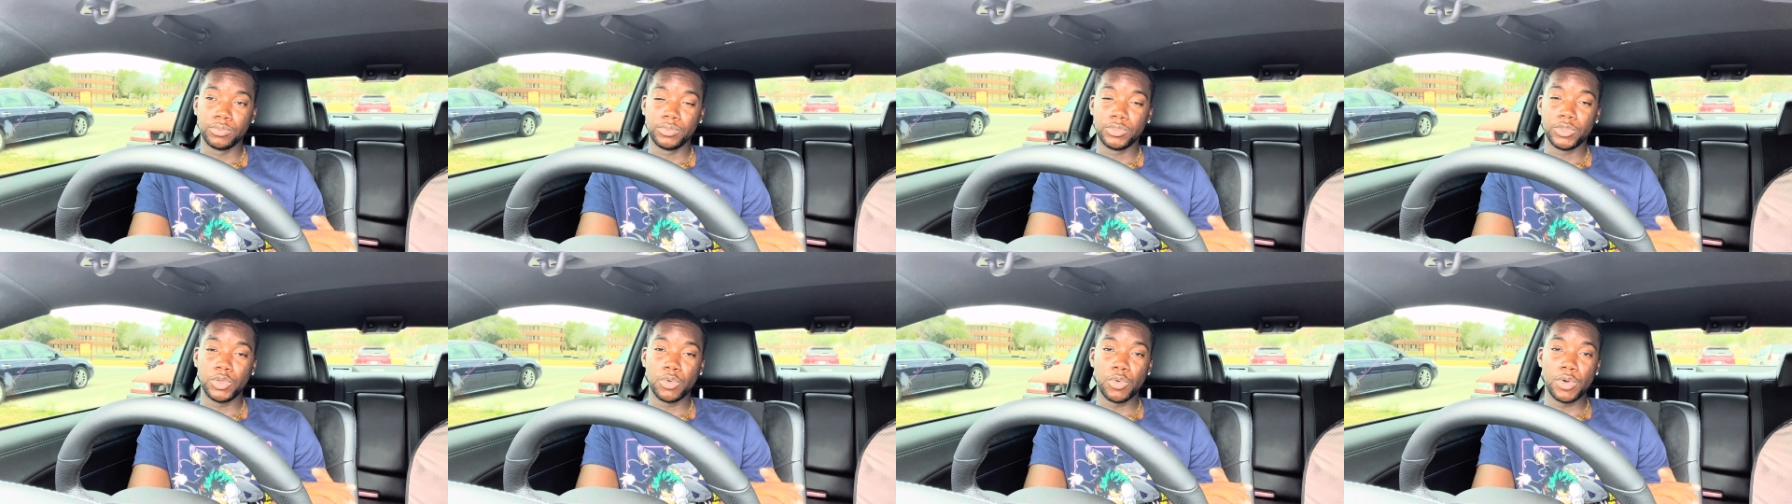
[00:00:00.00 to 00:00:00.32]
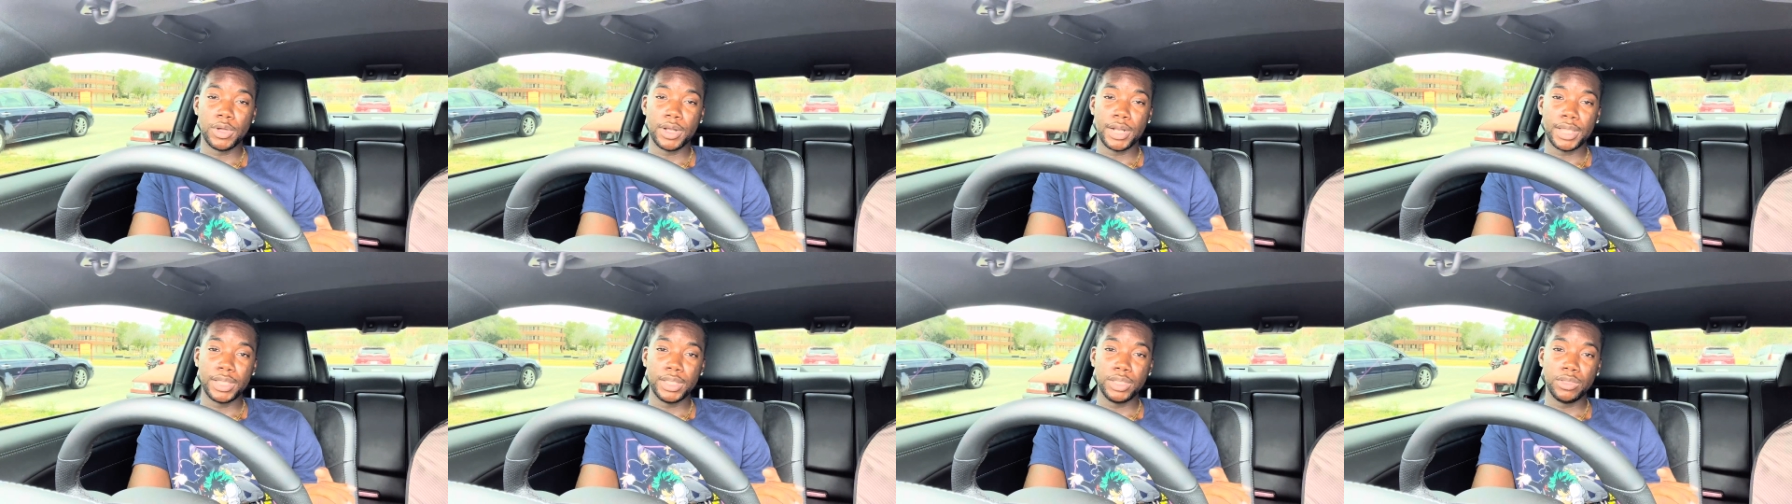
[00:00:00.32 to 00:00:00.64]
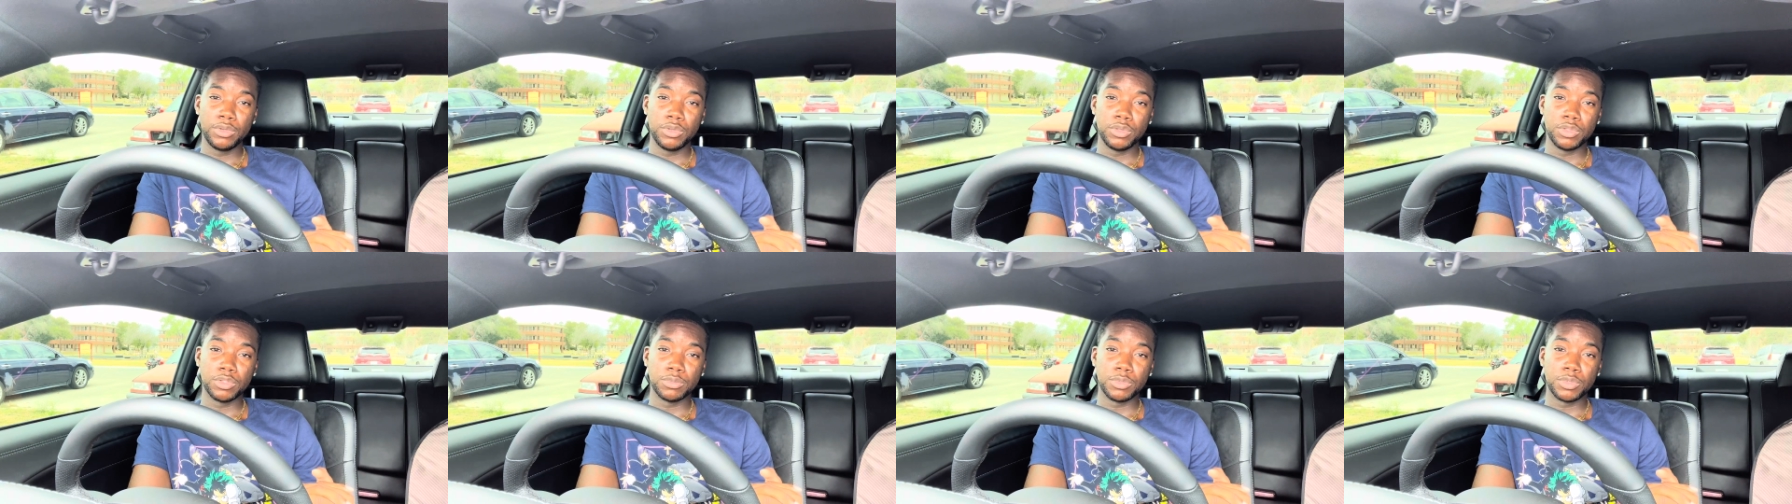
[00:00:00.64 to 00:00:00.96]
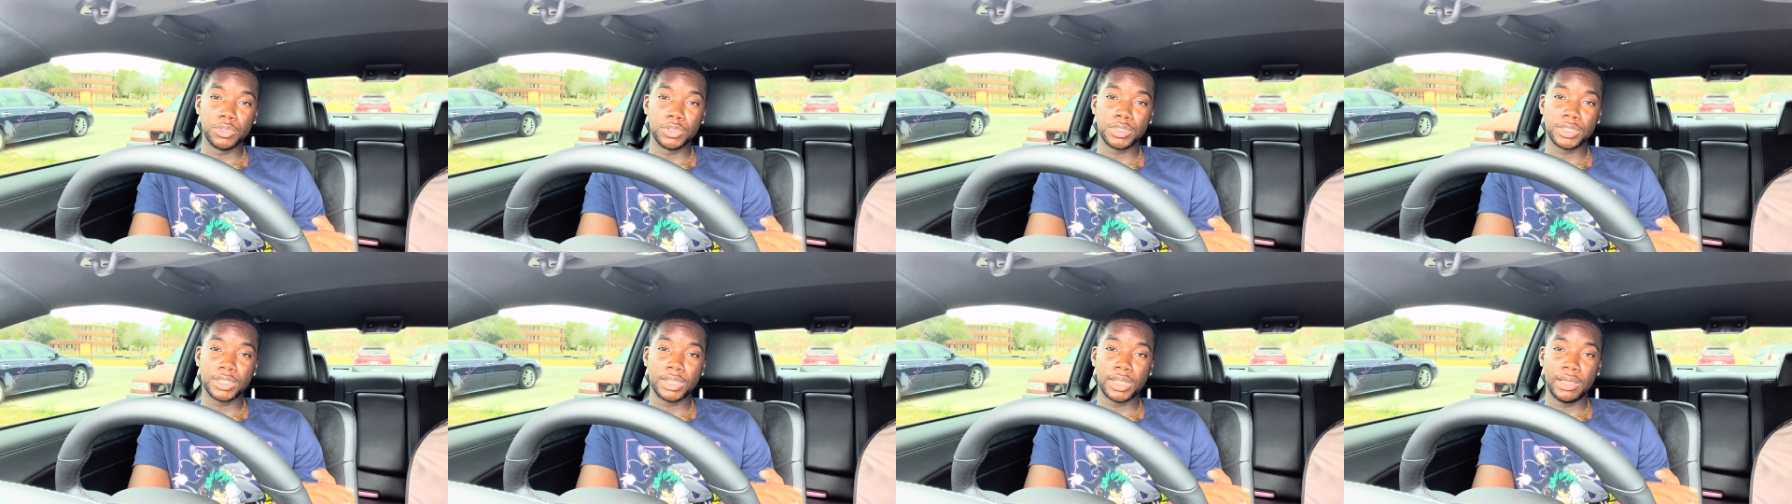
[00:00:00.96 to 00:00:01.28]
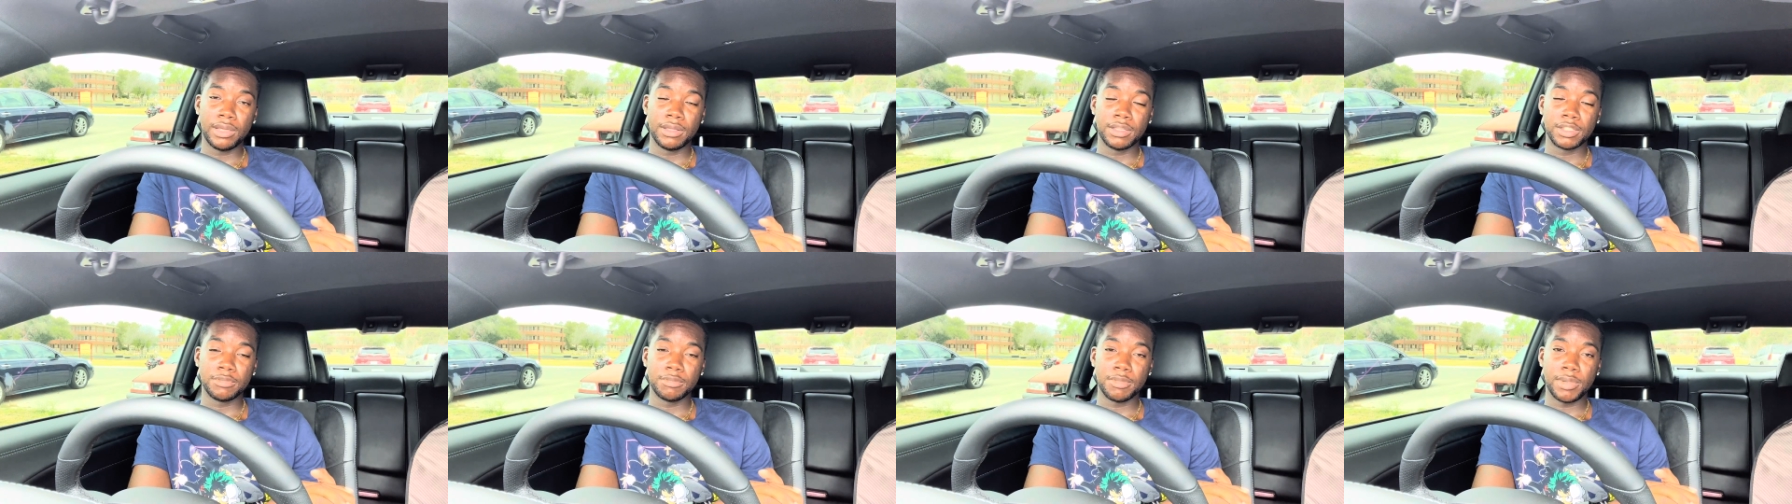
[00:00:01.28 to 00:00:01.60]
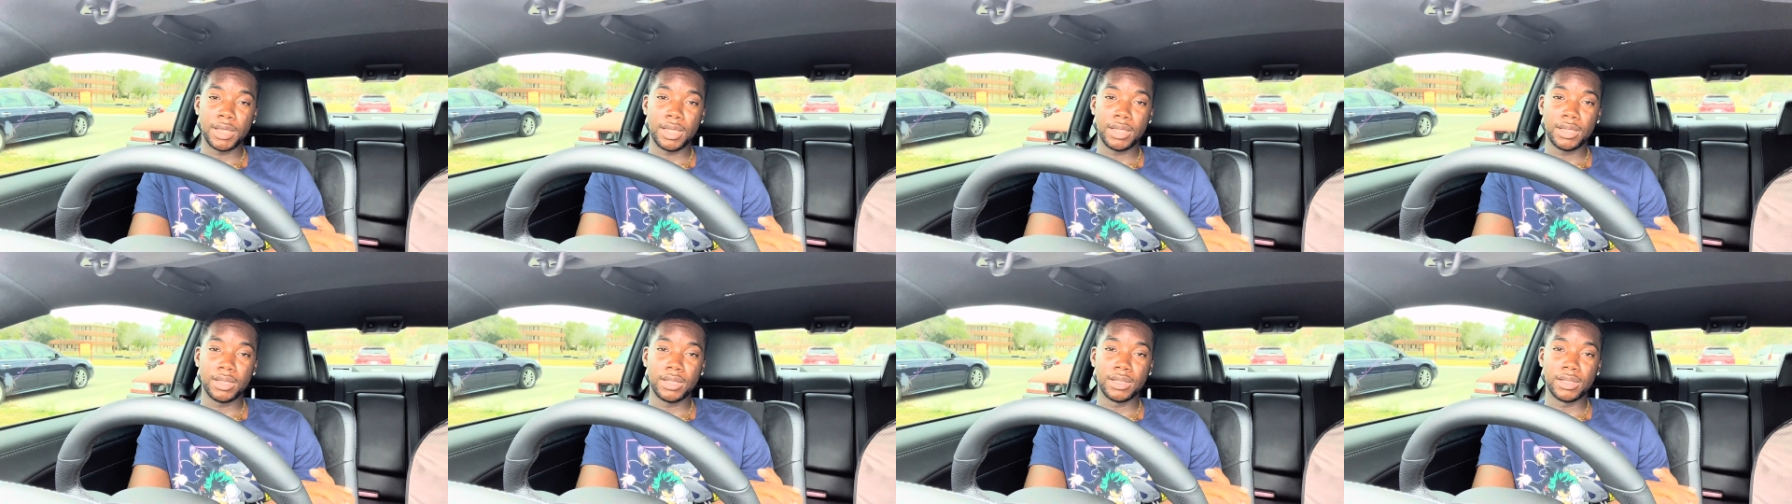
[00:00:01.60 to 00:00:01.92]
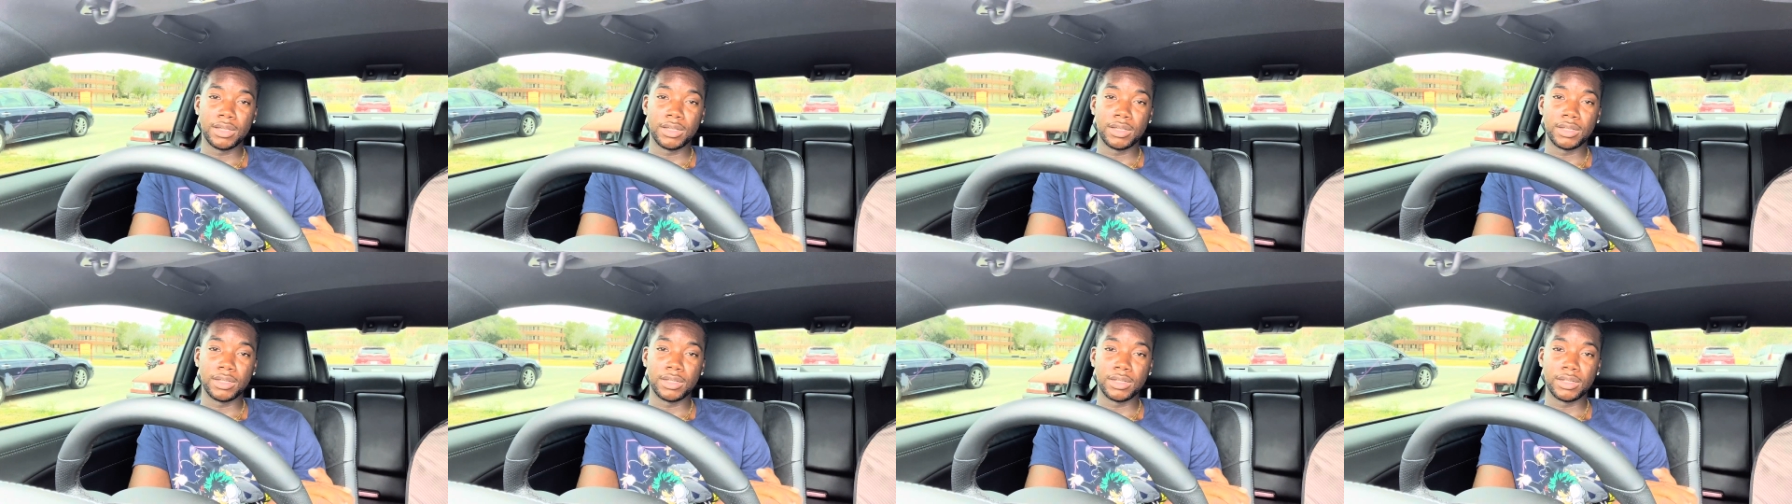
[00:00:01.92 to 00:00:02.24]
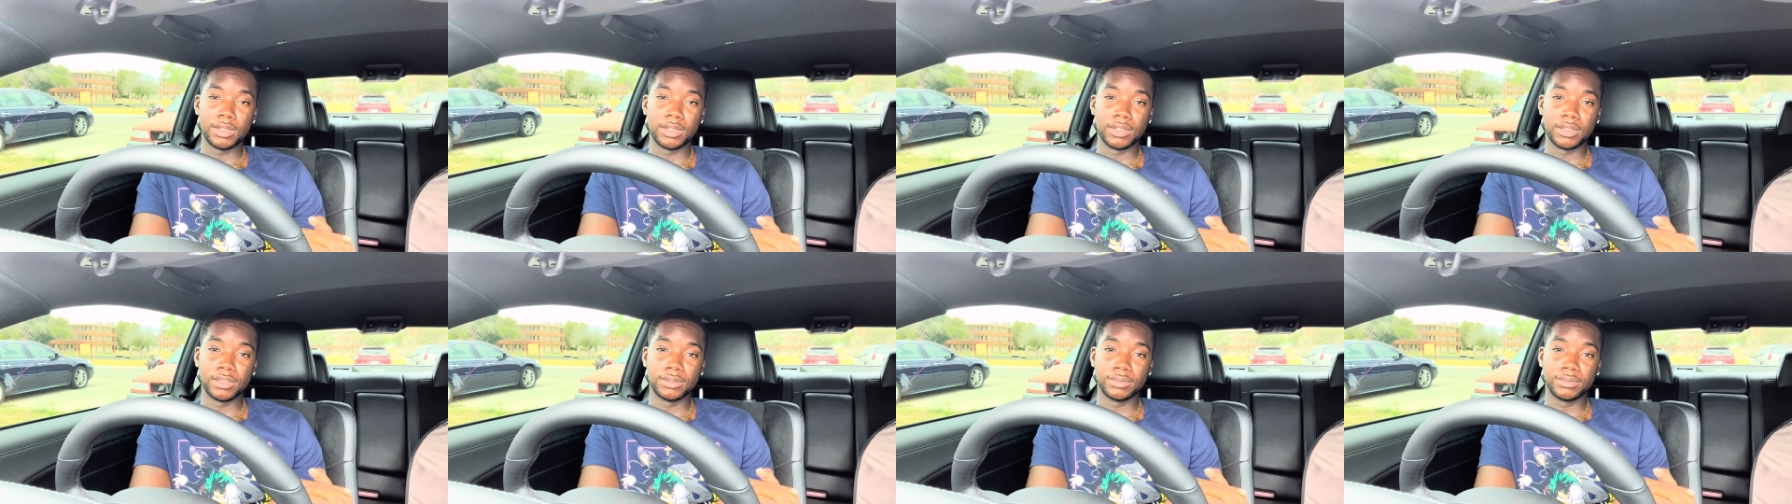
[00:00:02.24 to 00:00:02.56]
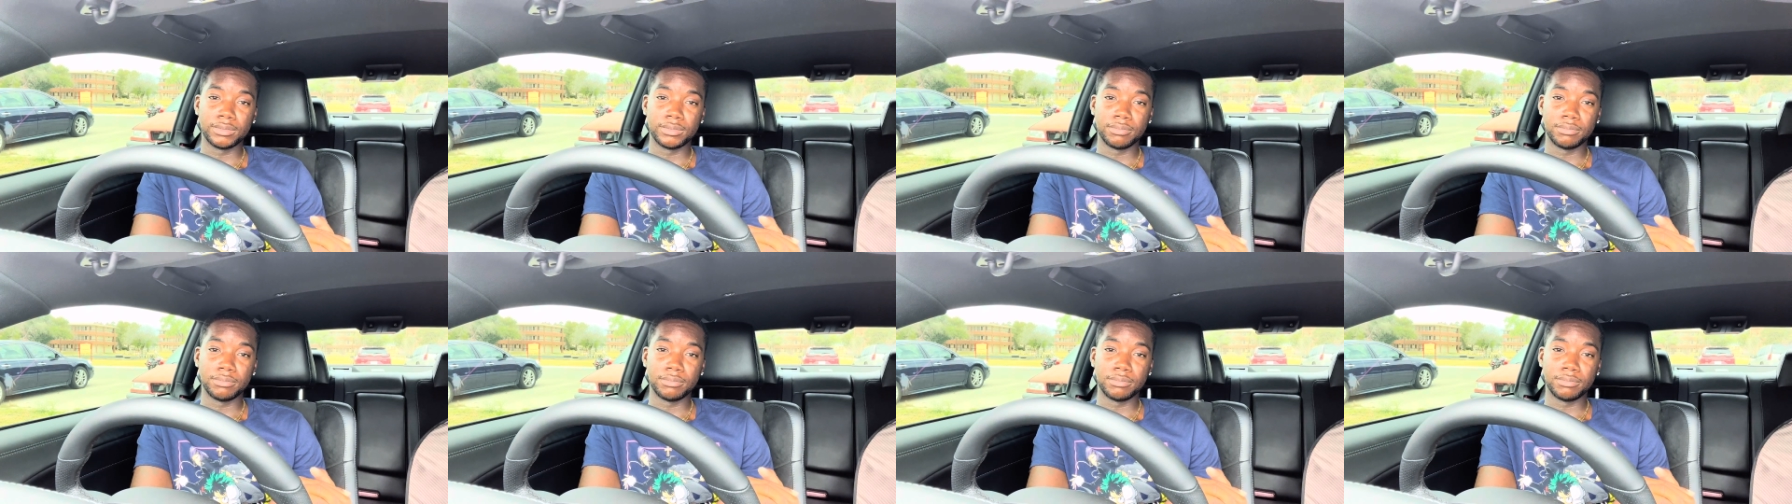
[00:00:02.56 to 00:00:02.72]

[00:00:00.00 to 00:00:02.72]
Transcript: The one I use most times my uh